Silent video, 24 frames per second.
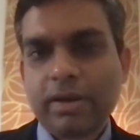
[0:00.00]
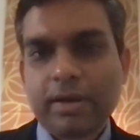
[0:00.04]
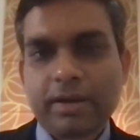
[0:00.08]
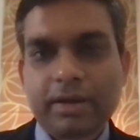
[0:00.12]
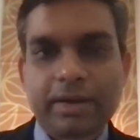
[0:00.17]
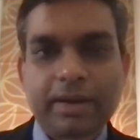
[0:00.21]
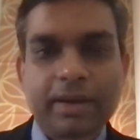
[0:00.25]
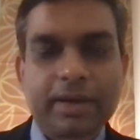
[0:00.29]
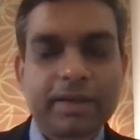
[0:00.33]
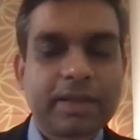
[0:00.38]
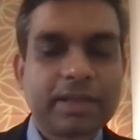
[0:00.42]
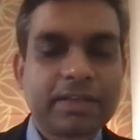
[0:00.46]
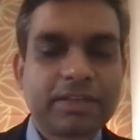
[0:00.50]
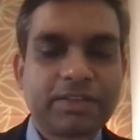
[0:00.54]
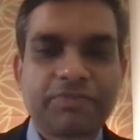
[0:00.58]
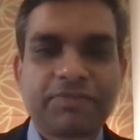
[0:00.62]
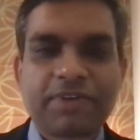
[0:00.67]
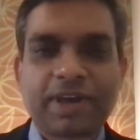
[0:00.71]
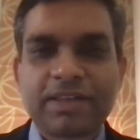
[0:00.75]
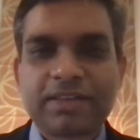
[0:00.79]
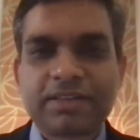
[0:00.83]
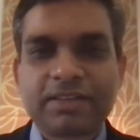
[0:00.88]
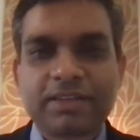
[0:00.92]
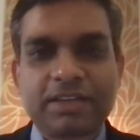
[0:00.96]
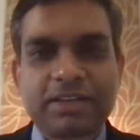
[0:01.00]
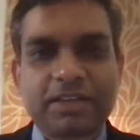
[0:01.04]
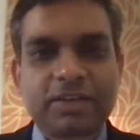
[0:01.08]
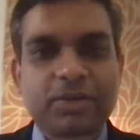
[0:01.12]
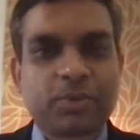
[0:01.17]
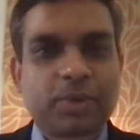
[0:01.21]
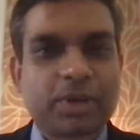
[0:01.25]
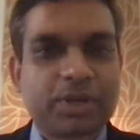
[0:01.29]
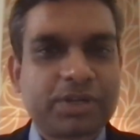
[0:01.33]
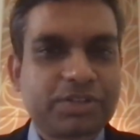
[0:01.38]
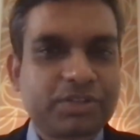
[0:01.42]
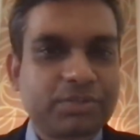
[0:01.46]
Yeah, that's a fascinating
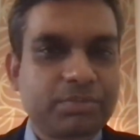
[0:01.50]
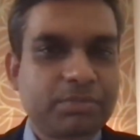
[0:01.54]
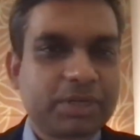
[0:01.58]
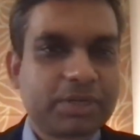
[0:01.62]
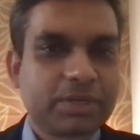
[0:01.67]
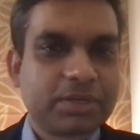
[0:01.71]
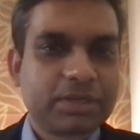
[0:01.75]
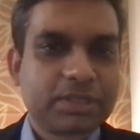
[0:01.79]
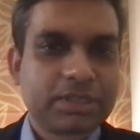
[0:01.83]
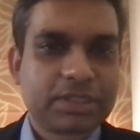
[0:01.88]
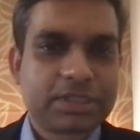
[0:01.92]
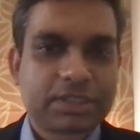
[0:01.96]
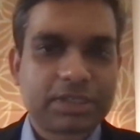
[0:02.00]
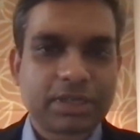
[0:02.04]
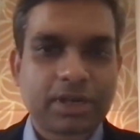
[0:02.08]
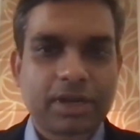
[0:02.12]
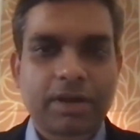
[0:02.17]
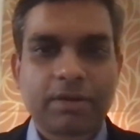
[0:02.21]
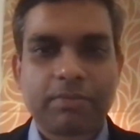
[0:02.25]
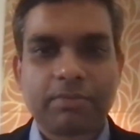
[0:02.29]
question because